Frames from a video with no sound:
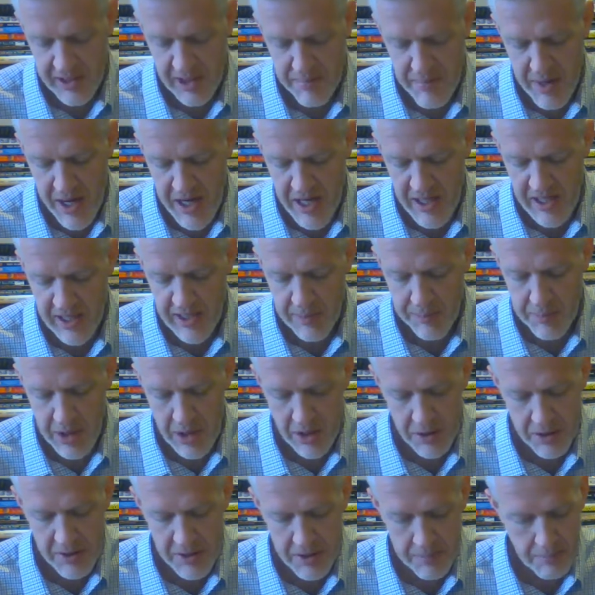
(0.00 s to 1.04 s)
and Debating
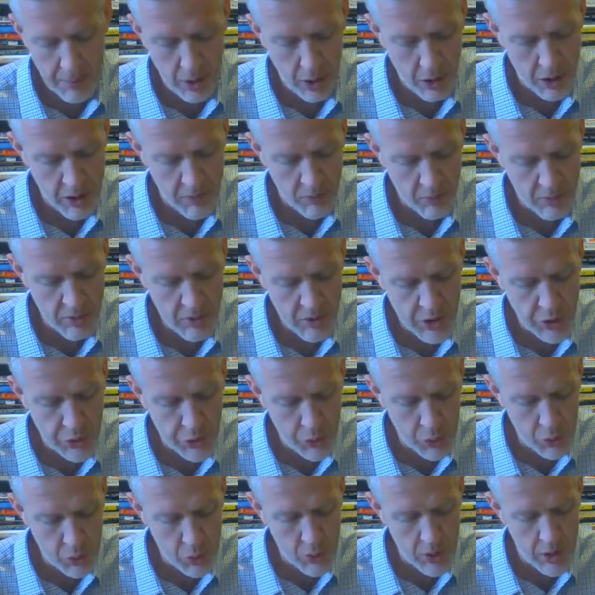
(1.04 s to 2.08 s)
Speeches, part
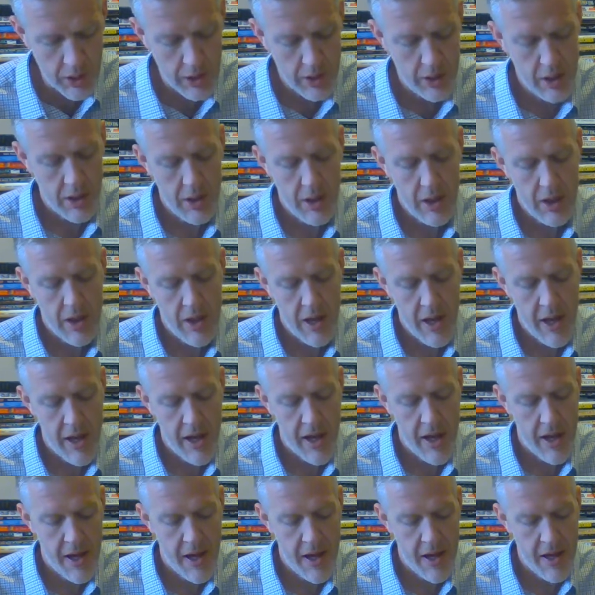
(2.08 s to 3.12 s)
two,
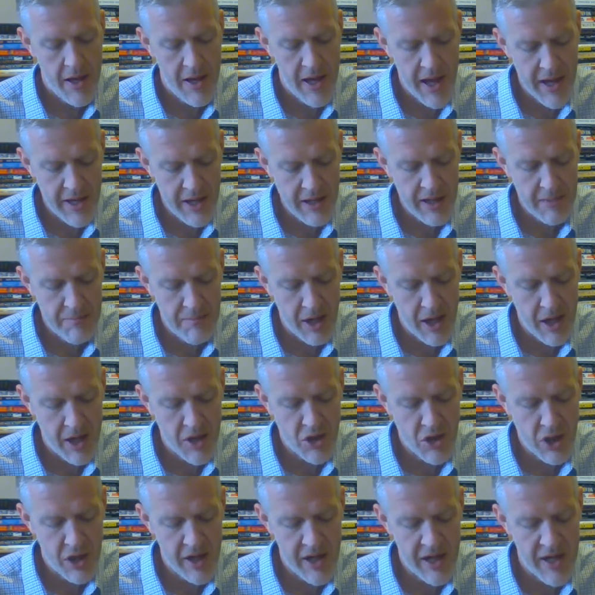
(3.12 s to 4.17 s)
uh, edited by
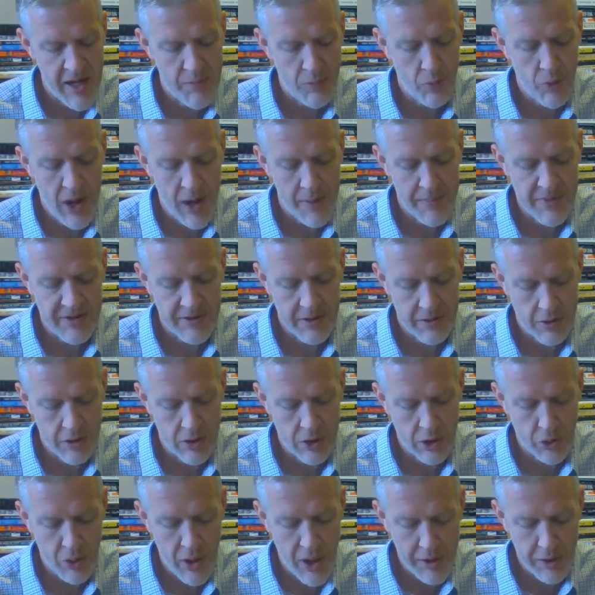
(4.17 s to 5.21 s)
John M. Robson,
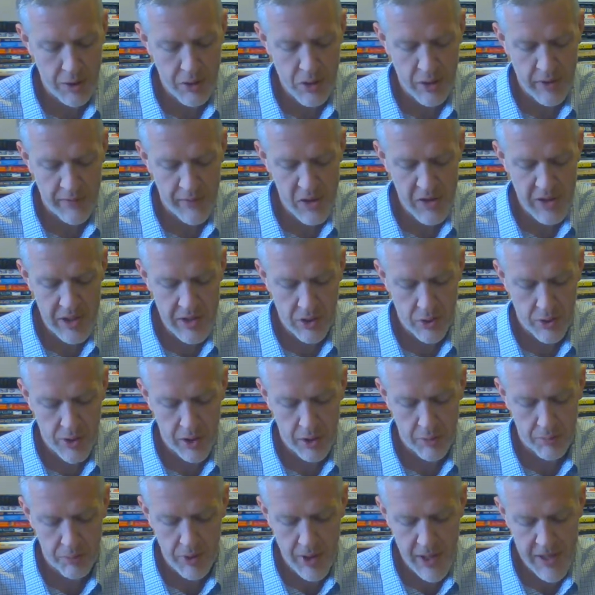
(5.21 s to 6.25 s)
Toronto, University of
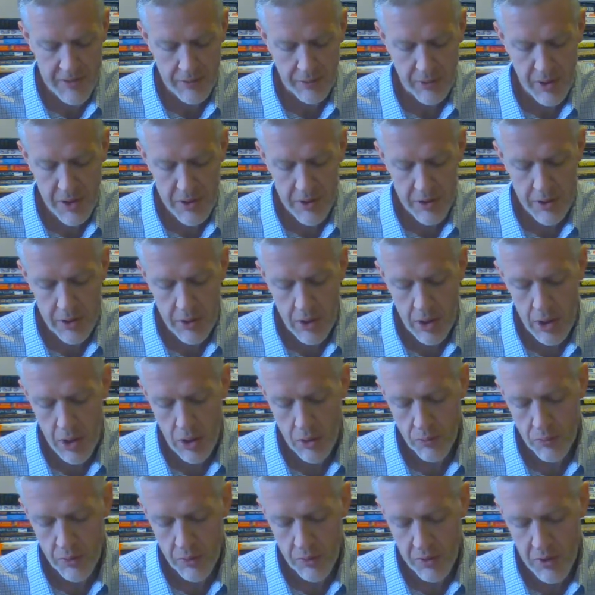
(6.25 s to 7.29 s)
Toronto Press, London,
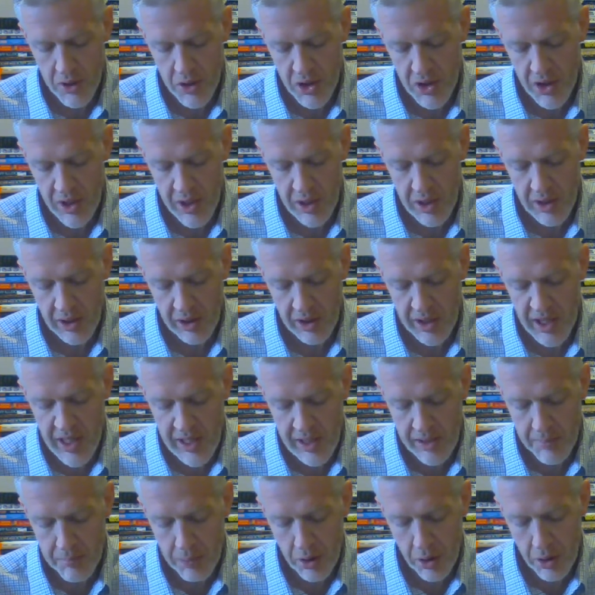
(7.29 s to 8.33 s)
Routledge and
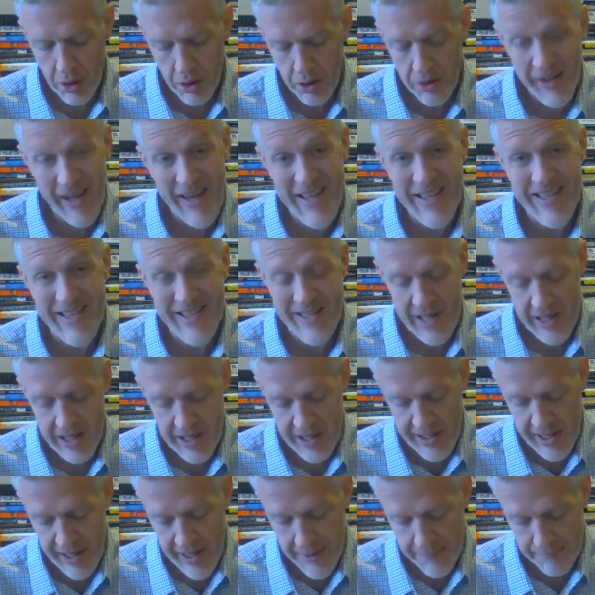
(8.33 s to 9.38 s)
Keegan Paul, nineteen
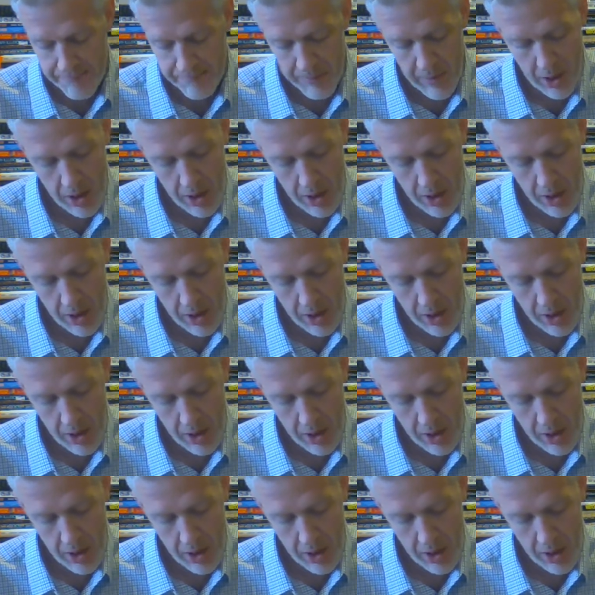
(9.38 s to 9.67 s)
eighty-eight.